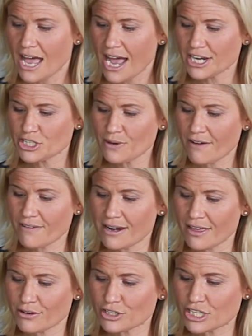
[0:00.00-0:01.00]
I do have
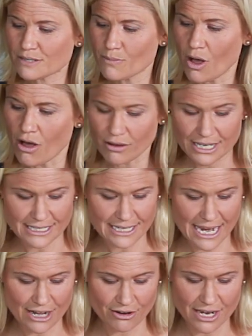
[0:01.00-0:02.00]
another small
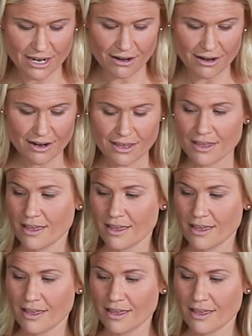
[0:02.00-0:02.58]
container here